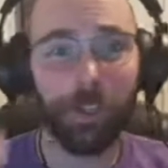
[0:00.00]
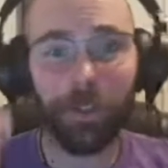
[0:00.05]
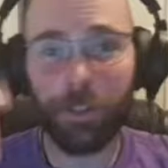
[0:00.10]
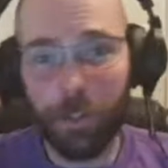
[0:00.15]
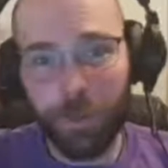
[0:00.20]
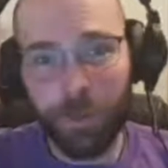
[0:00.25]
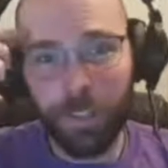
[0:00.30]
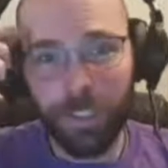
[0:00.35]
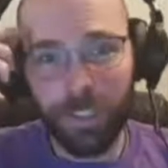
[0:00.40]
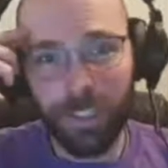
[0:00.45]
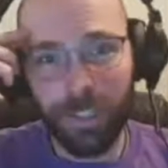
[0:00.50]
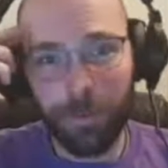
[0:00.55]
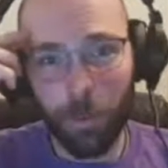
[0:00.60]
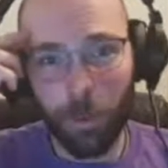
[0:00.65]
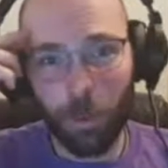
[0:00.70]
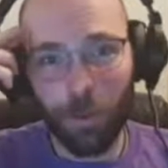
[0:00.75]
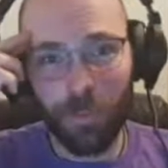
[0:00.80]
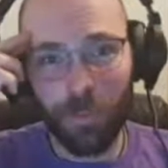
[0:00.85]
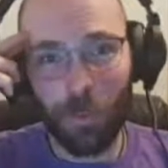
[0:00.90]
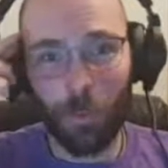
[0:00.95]
Are you thinking
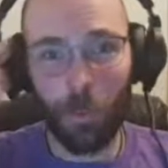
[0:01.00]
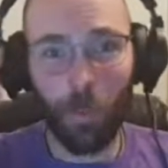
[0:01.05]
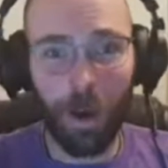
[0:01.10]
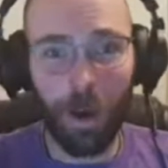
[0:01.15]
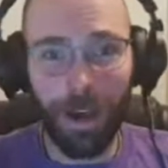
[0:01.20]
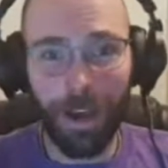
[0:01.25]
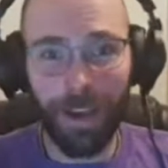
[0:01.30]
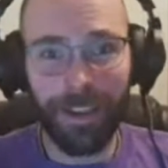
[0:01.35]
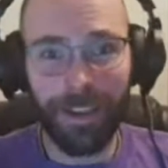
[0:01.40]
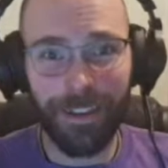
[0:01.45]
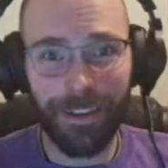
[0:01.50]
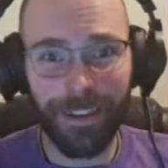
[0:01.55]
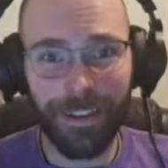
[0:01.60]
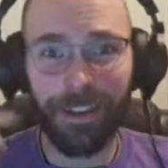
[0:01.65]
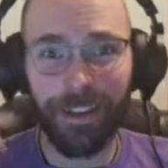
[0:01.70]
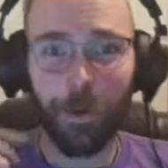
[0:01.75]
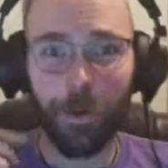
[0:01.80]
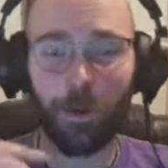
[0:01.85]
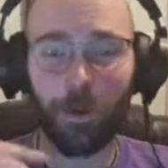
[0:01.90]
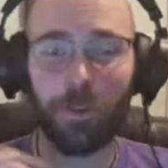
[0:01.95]
more of the why,
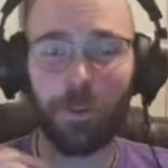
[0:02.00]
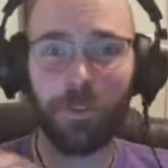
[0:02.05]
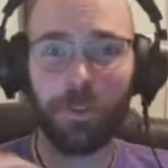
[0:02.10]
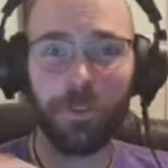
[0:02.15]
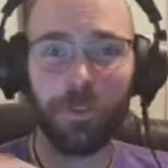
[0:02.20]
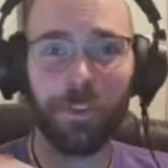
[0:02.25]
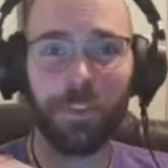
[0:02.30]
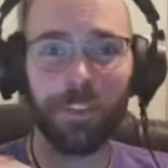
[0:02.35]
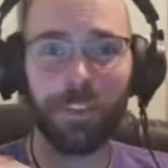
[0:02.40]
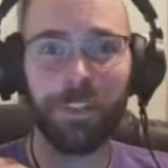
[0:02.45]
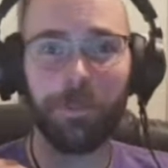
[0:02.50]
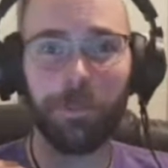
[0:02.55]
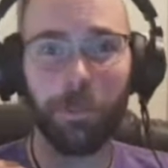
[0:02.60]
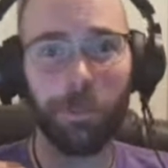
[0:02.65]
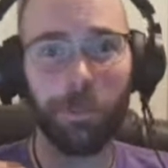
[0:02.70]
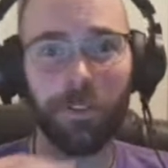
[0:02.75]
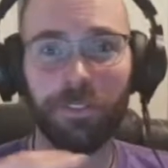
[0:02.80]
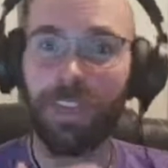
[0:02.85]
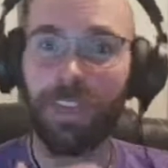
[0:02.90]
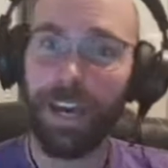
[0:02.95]
or are you thinking
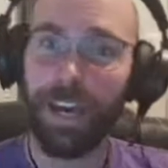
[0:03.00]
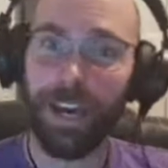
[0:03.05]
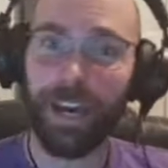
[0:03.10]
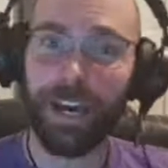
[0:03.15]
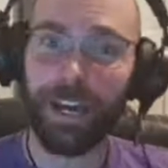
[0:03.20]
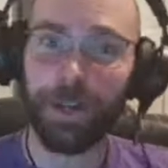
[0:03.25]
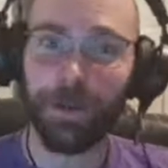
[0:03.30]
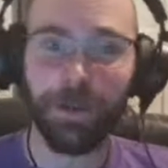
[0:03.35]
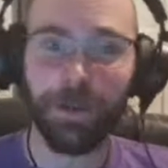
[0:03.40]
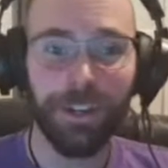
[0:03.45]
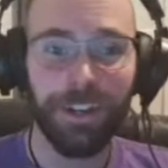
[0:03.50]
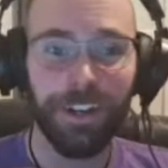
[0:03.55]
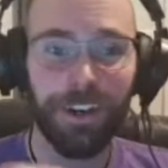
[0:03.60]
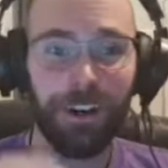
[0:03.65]
more of the how?